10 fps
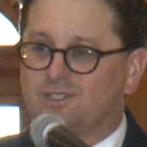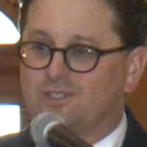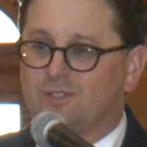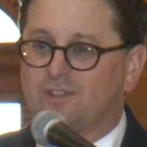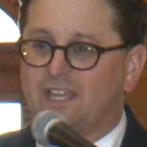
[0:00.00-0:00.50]
is
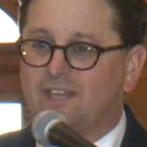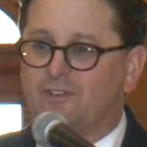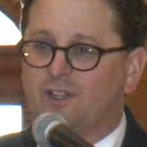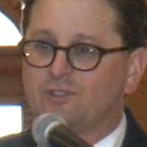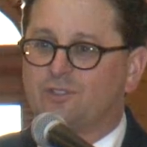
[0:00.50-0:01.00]
okay, if
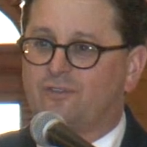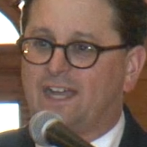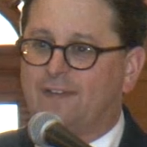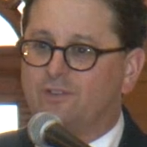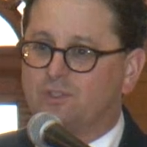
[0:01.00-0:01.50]
all the
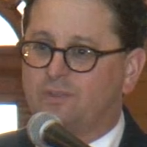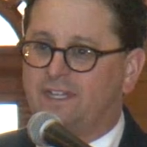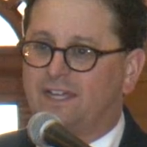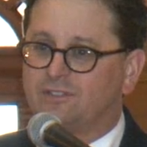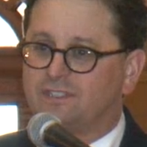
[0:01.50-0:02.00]
survivors would
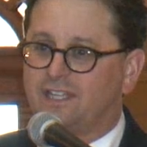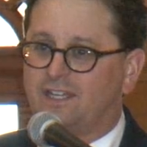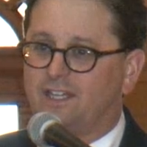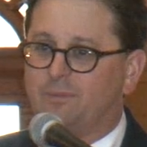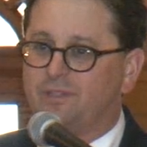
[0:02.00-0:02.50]
now
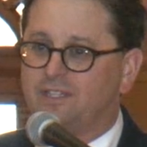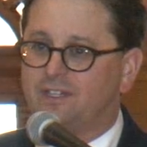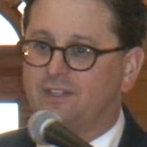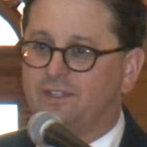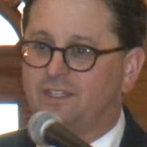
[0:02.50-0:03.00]
stand up
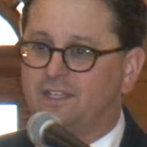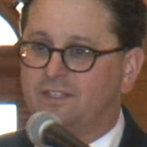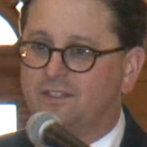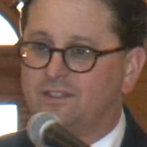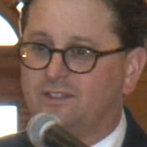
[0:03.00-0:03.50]
here at the end.